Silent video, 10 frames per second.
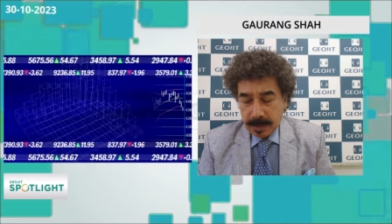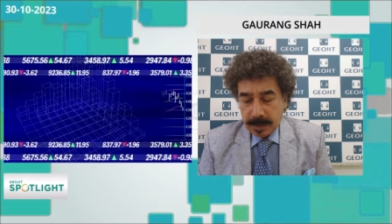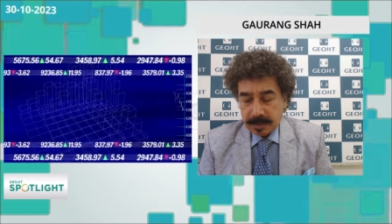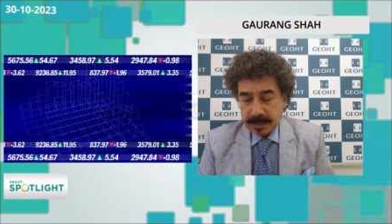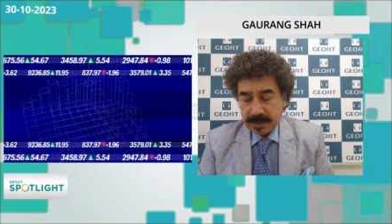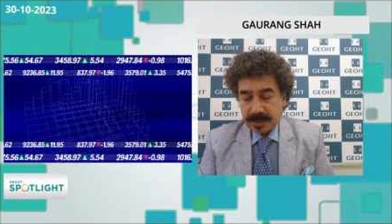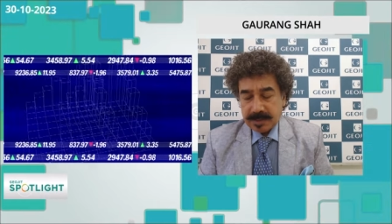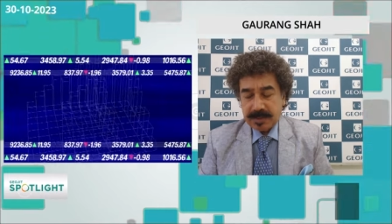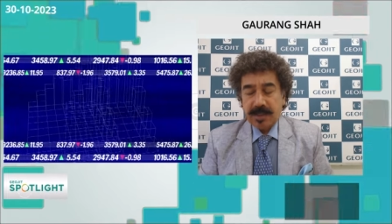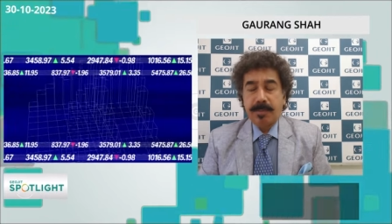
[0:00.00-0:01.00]
Sensex
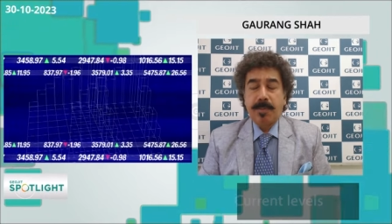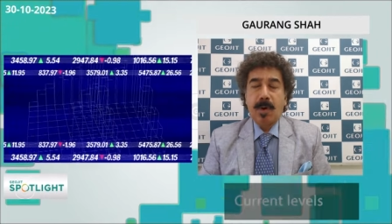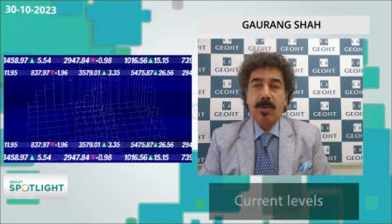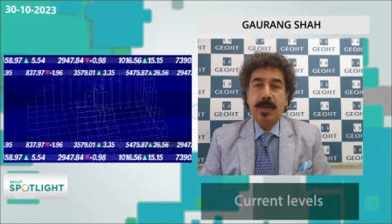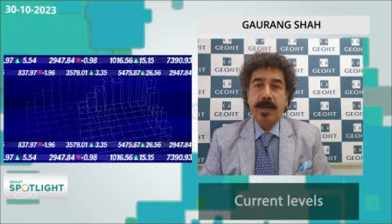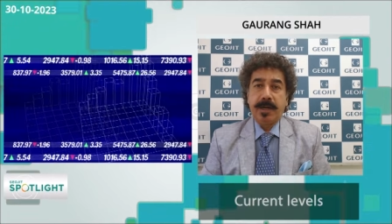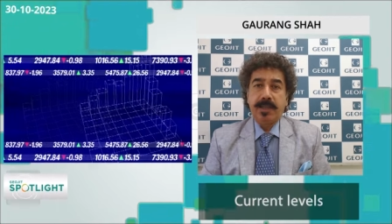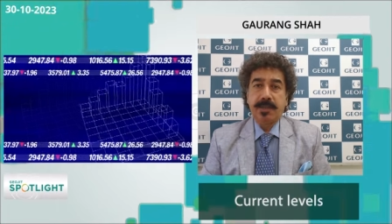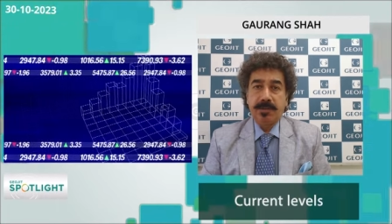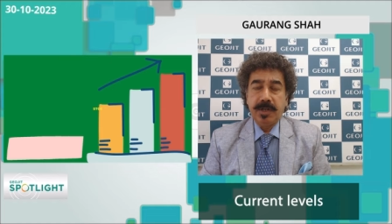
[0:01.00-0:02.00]
is up about
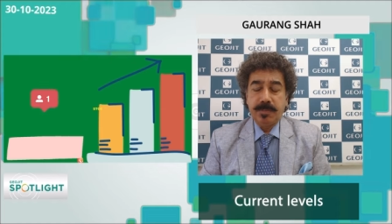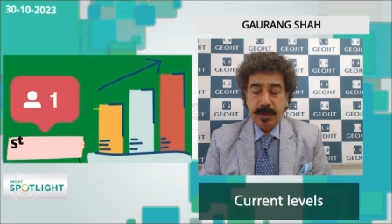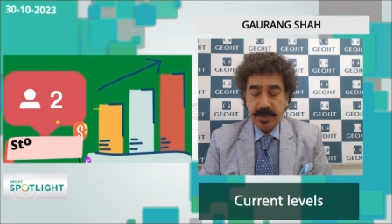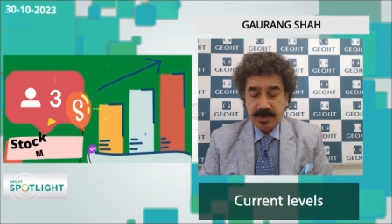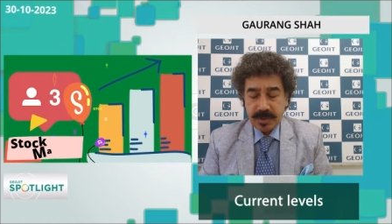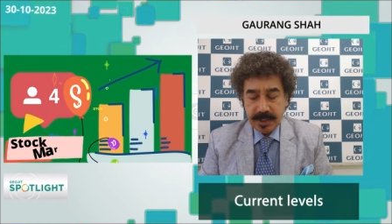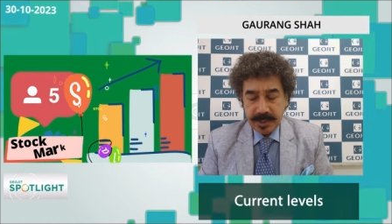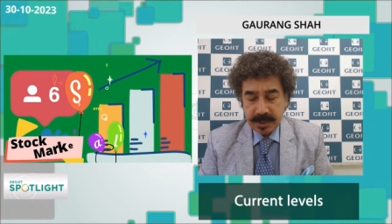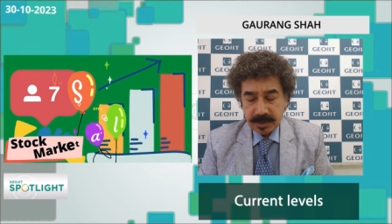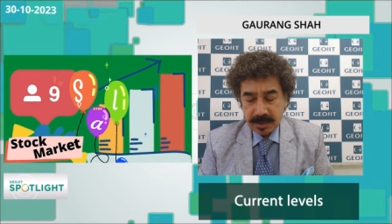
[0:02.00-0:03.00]
170 points, trading
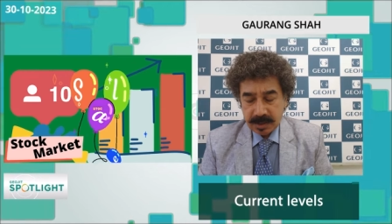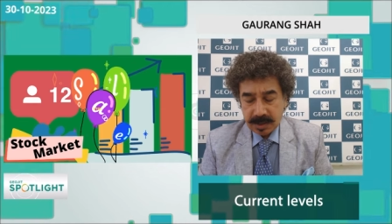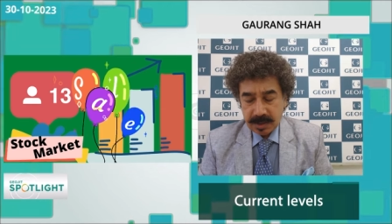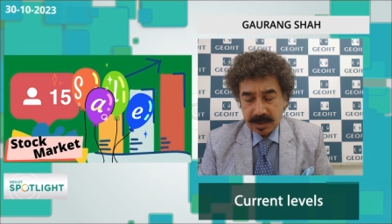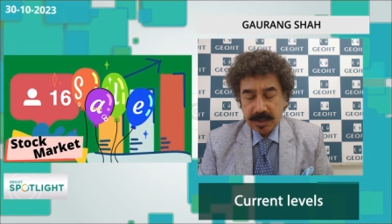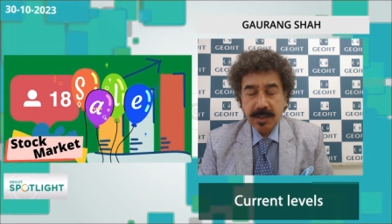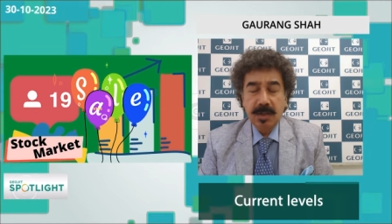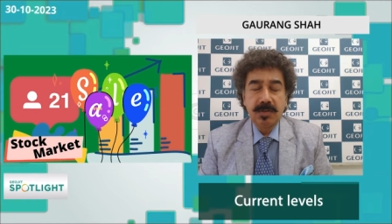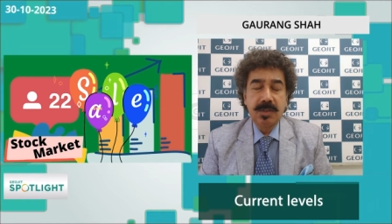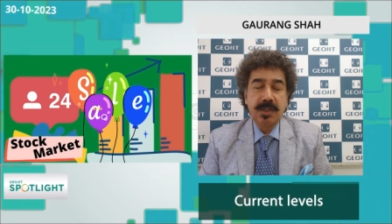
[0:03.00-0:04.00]
at
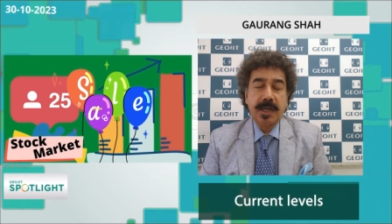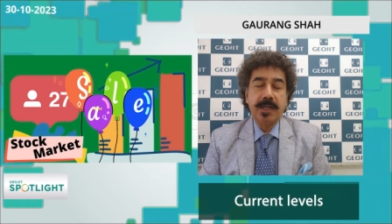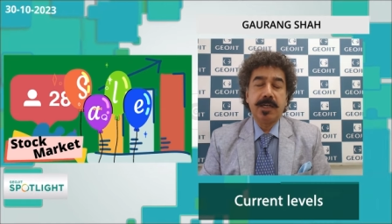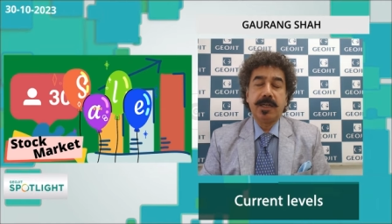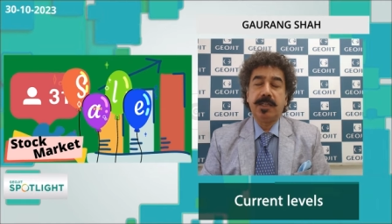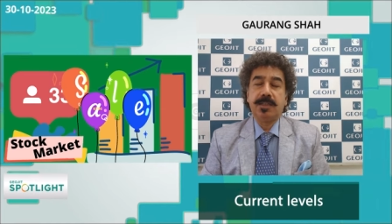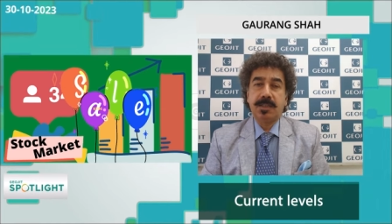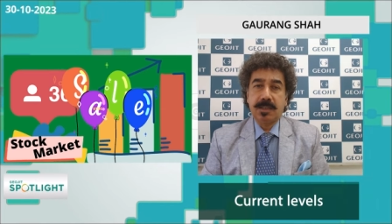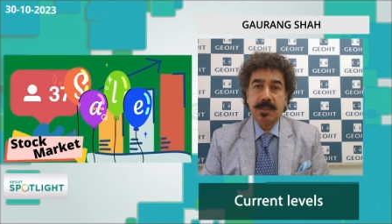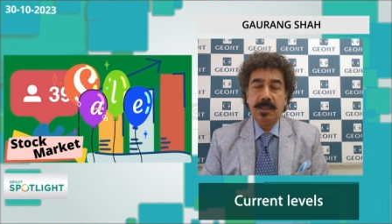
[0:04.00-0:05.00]

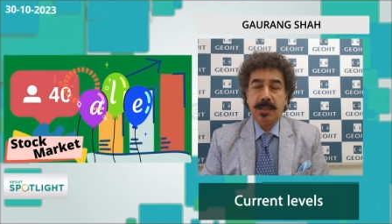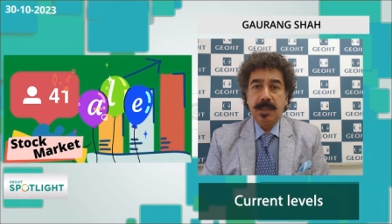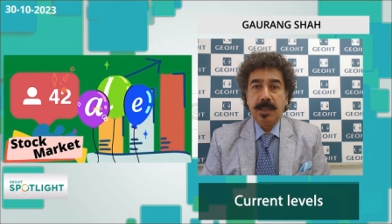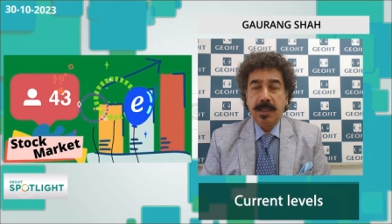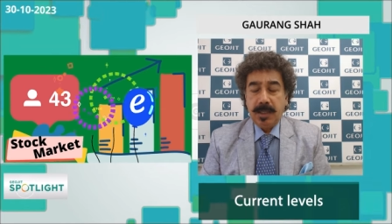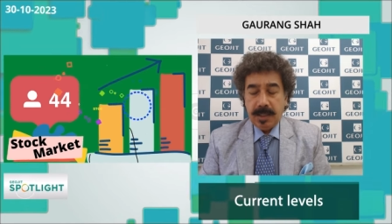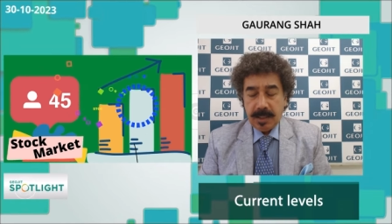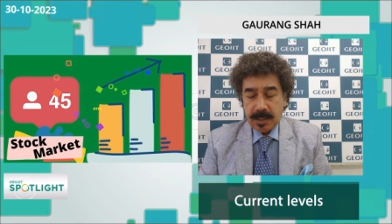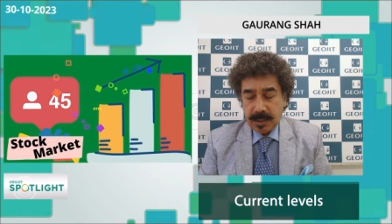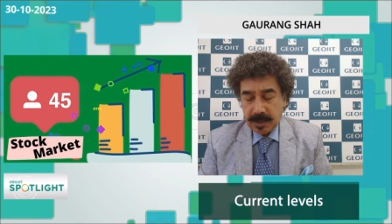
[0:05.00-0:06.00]
63,960.
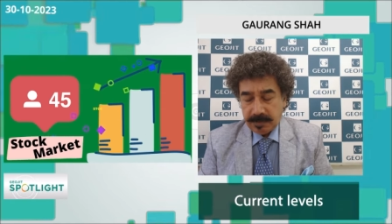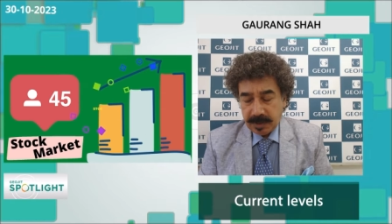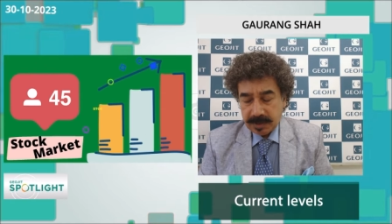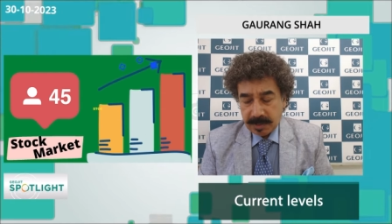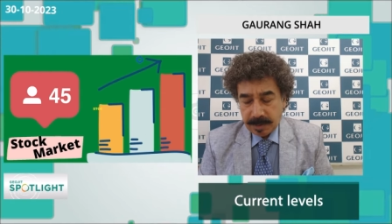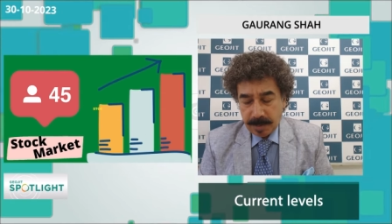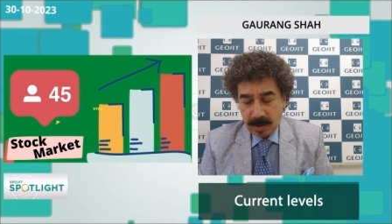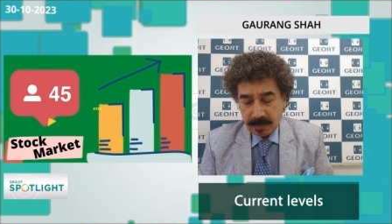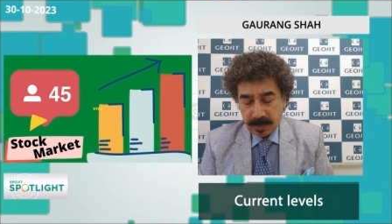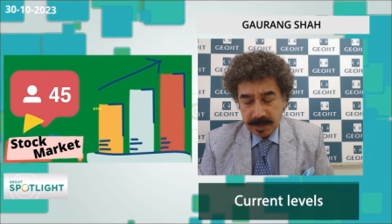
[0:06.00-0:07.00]
Nifty is up
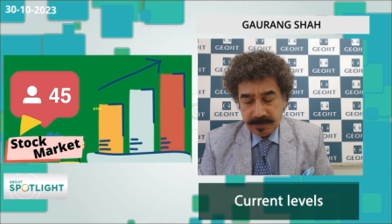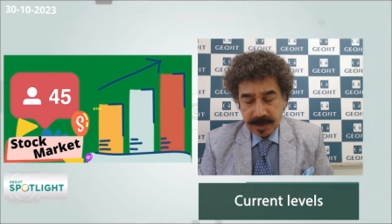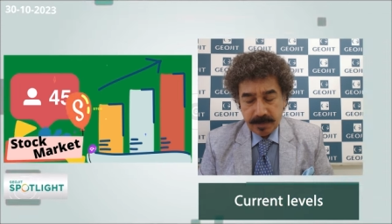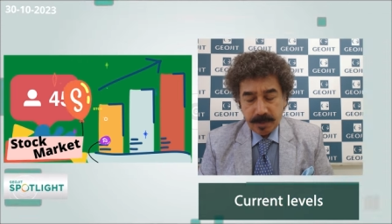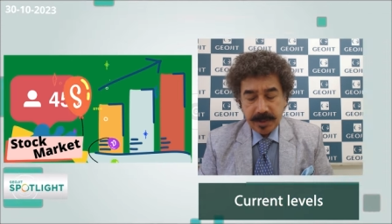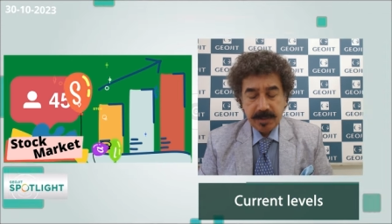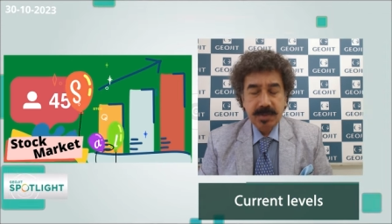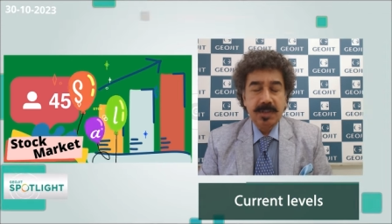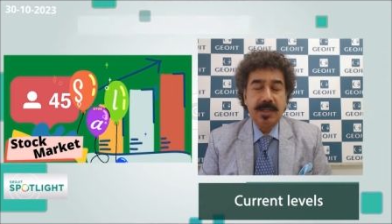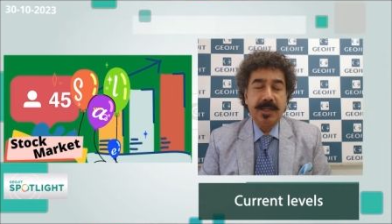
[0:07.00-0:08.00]
about 45
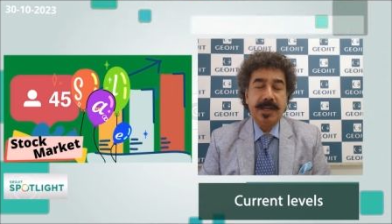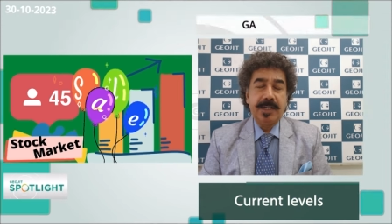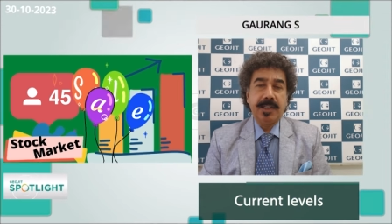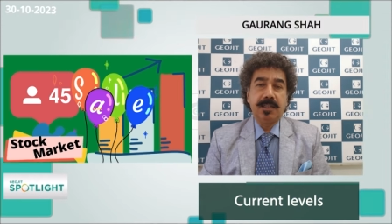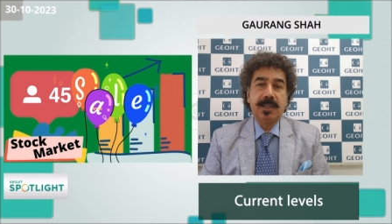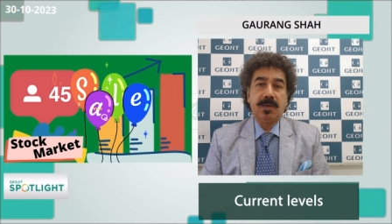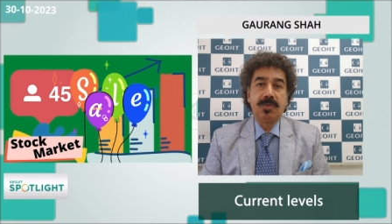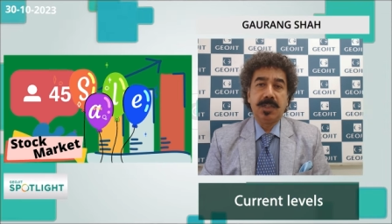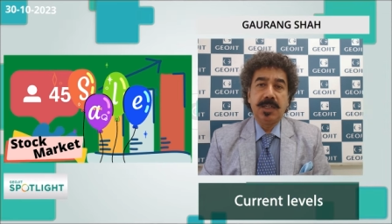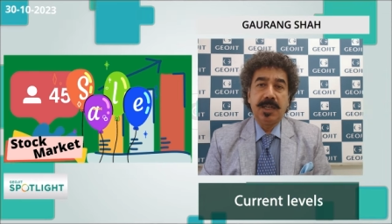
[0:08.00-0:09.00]
points,
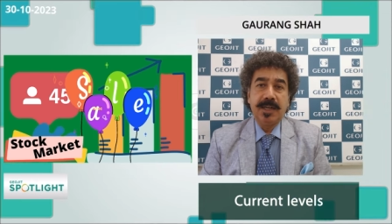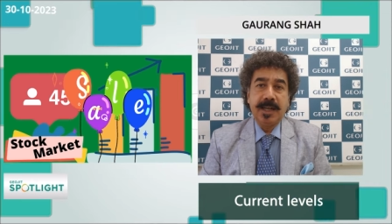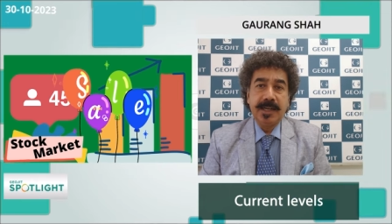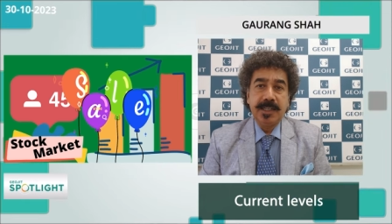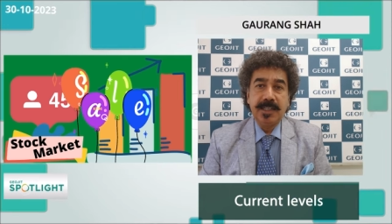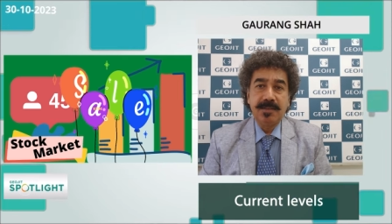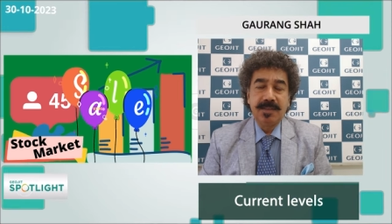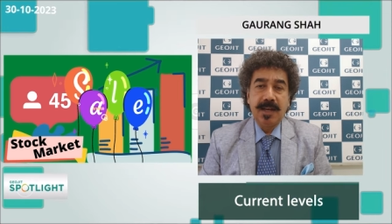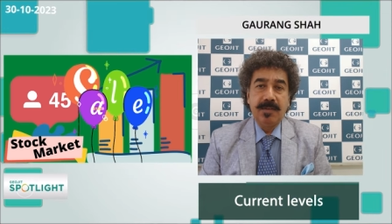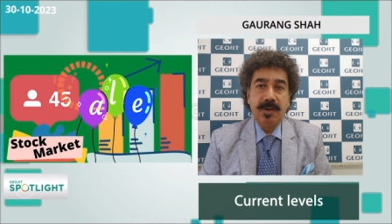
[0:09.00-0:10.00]
19,090 is the
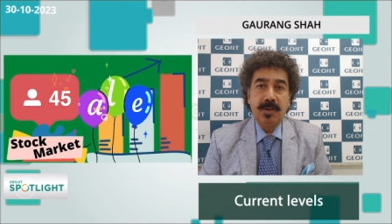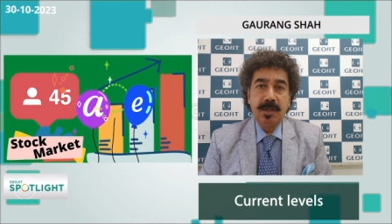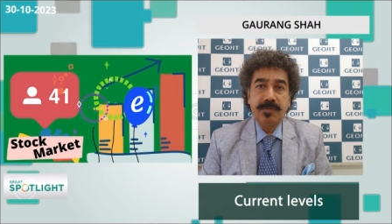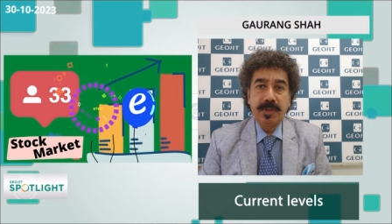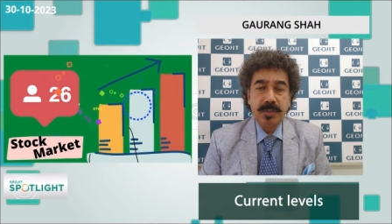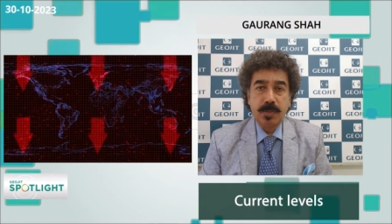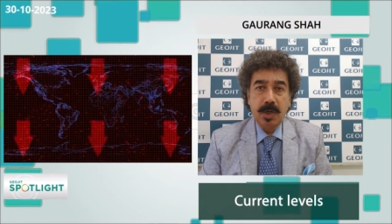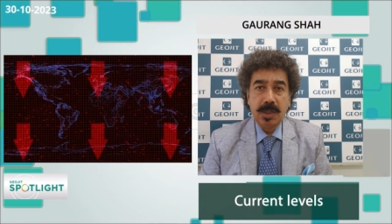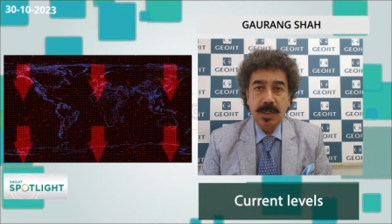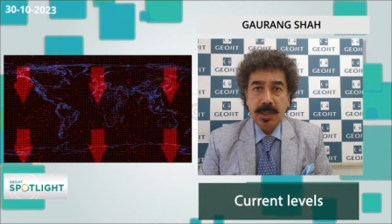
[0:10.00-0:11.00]
level on Nifty
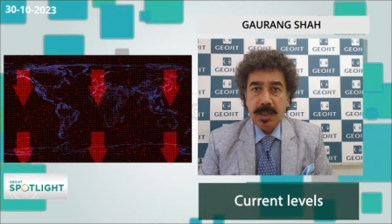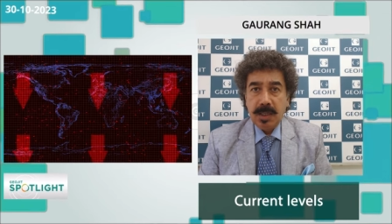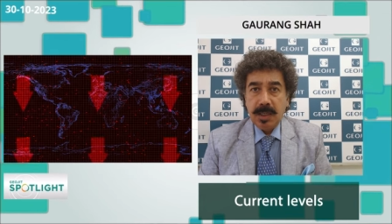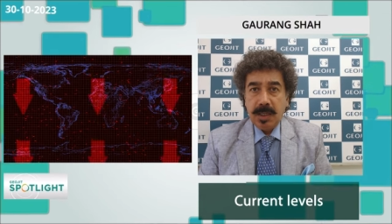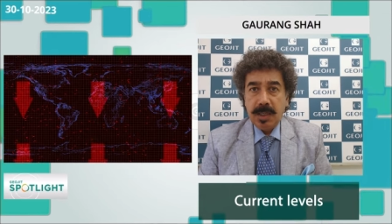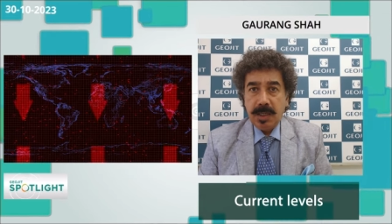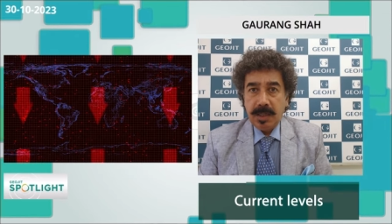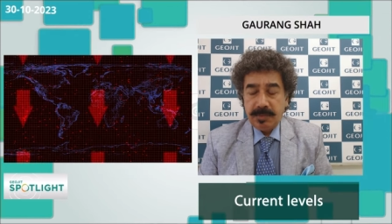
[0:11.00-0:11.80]
spot. Nifty